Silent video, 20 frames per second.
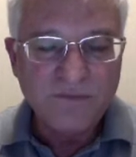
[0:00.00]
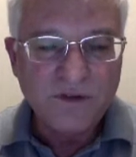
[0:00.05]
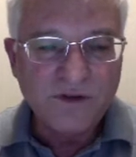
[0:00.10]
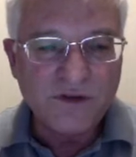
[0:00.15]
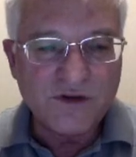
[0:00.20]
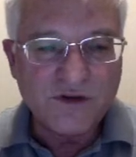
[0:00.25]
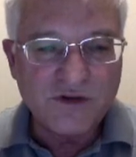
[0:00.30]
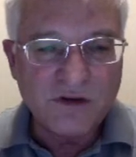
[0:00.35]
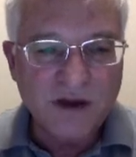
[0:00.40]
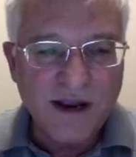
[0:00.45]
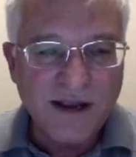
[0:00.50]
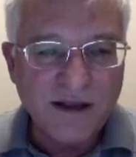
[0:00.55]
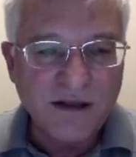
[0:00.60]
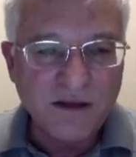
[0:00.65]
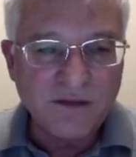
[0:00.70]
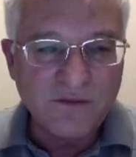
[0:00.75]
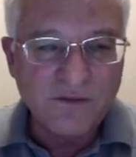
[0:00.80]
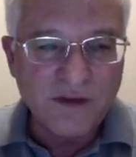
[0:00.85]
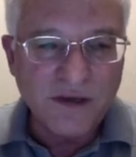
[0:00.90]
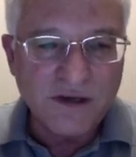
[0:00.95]
The
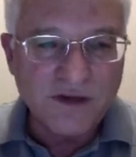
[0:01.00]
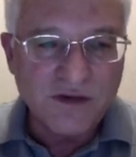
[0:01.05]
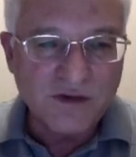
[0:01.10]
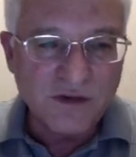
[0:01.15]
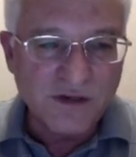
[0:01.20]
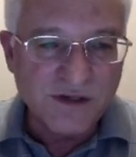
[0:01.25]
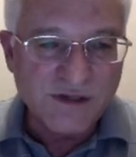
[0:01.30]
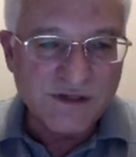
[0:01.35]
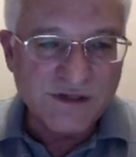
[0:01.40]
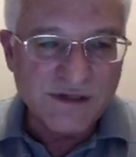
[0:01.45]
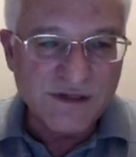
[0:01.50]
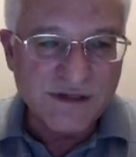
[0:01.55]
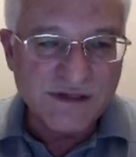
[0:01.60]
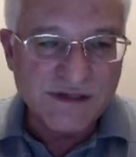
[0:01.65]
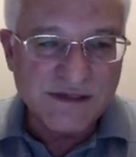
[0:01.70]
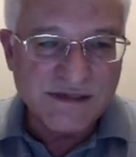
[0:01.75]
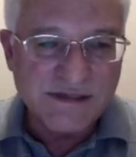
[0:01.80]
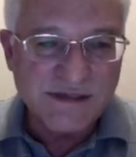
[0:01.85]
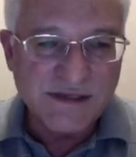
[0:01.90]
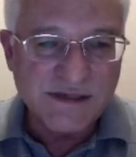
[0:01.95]
triangle of interest
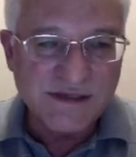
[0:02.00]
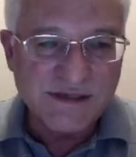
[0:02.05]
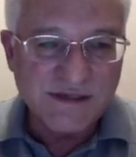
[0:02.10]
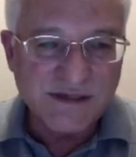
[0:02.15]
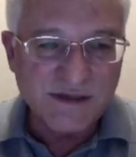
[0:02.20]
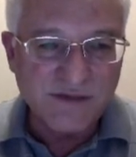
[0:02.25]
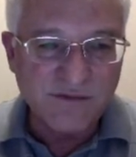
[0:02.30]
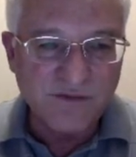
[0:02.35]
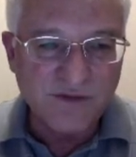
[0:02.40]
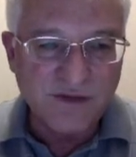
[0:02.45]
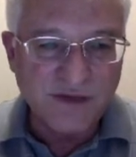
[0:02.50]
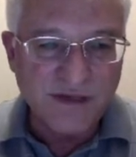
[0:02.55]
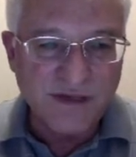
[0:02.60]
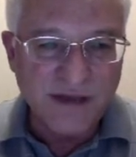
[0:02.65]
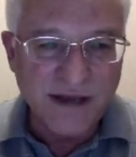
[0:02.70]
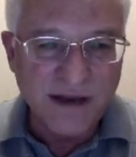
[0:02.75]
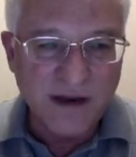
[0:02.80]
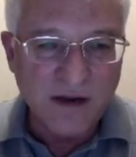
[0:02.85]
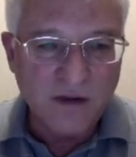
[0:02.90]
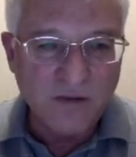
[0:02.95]
consists of the
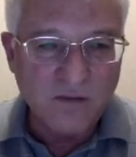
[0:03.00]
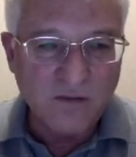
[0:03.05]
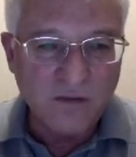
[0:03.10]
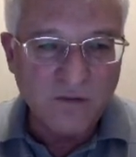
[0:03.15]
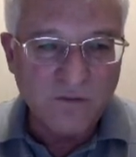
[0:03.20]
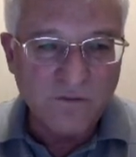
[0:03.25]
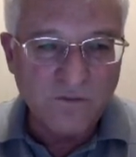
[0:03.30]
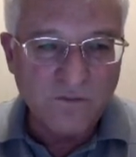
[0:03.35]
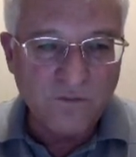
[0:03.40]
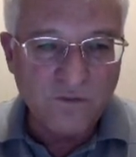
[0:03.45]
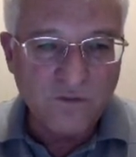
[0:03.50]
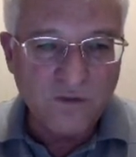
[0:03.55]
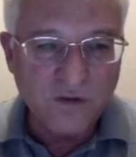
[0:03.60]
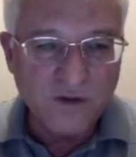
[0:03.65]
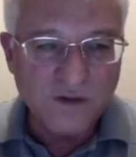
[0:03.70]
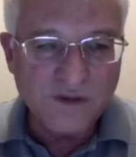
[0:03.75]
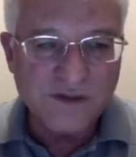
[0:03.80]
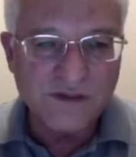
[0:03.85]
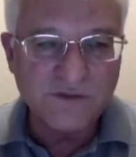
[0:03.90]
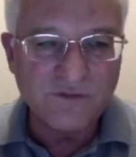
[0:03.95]
downward
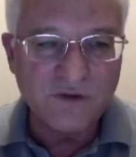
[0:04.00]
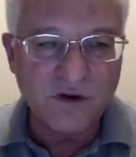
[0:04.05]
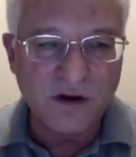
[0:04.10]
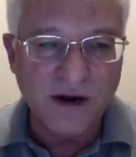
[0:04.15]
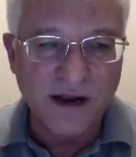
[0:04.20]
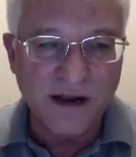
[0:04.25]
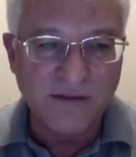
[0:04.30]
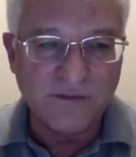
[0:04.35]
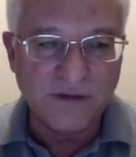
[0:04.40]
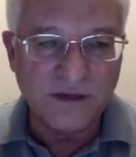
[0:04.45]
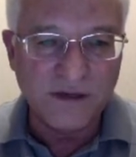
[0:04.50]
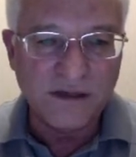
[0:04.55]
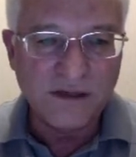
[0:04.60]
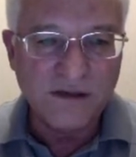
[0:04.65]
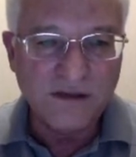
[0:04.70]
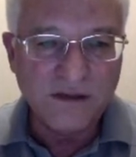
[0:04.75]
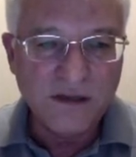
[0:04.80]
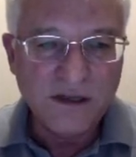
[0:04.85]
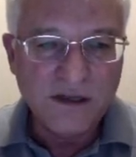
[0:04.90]
force of gravity.